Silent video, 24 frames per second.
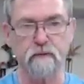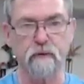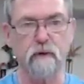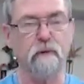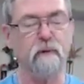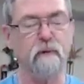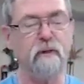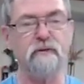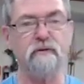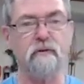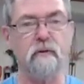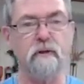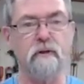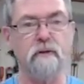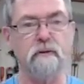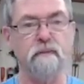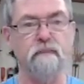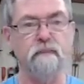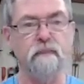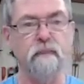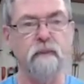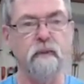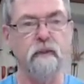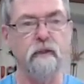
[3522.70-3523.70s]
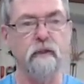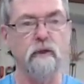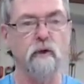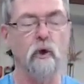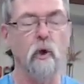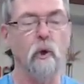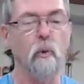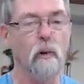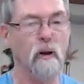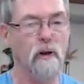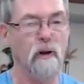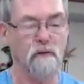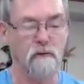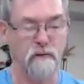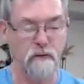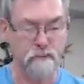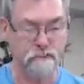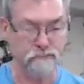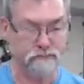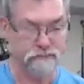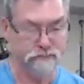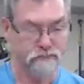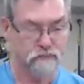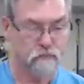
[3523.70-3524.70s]
for a restaurant or wherever.
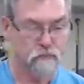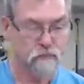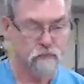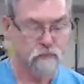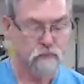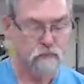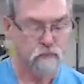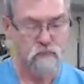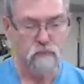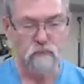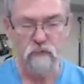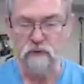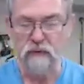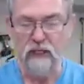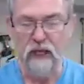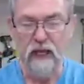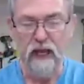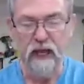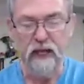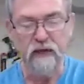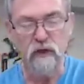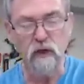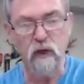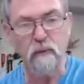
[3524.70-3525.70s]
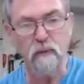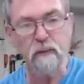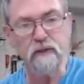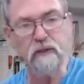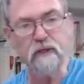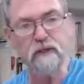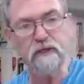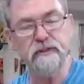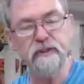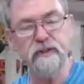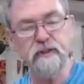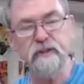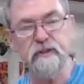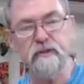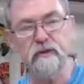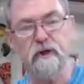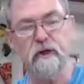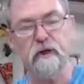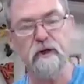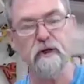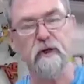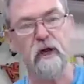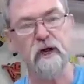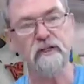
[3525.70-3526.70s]
And normally these things have
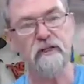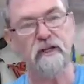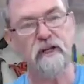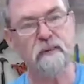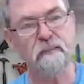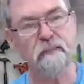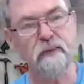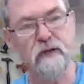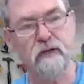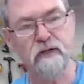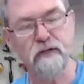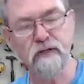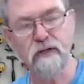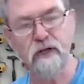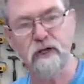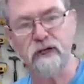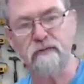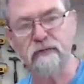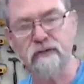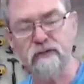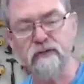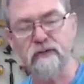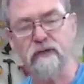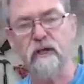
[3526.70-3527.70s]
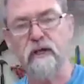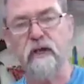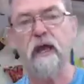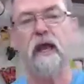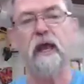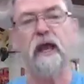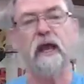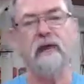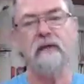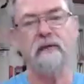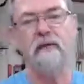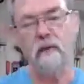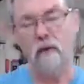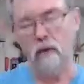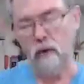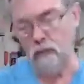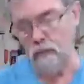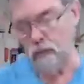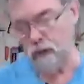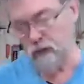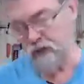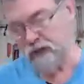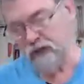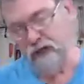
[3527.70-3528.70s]
got a nice laminate surface, and they want
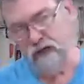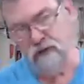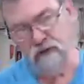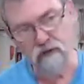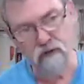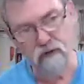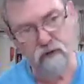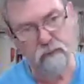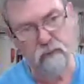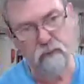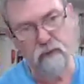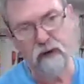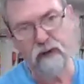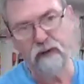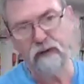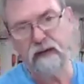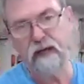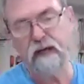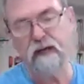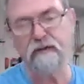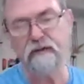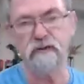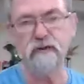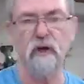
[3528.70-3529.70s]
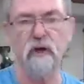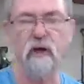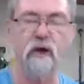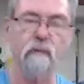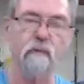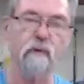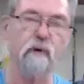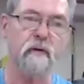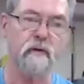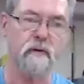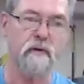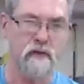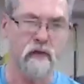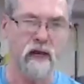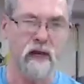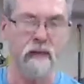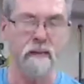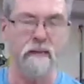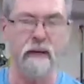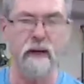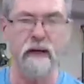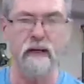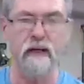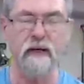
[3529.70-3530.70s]
to put an edge strip around the outside, whether it's a
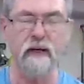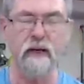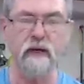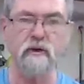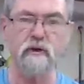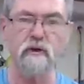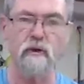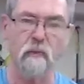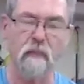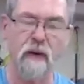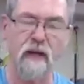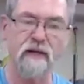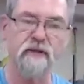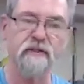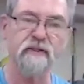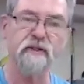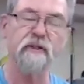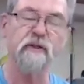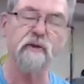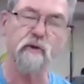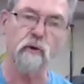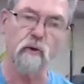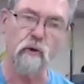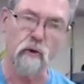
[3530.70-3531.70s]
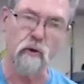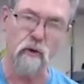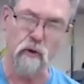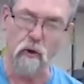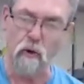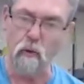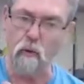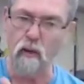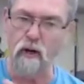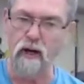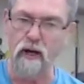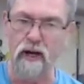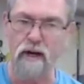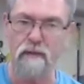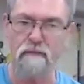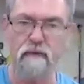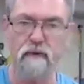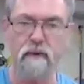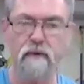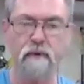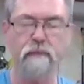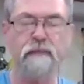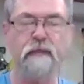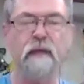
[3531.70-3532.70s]
laminate edge or plastic or what have
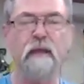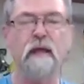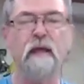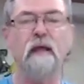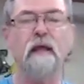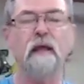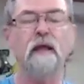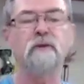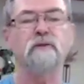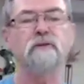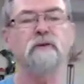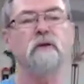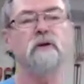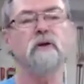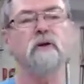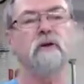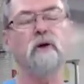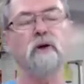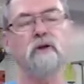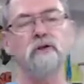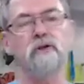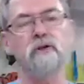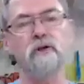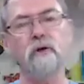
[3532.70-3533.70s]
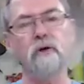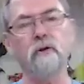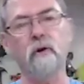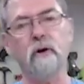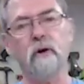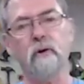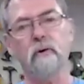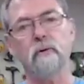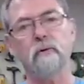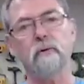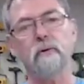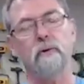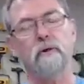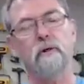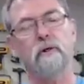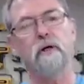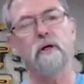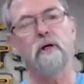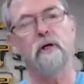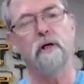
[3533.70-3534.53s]
you. So the Conturo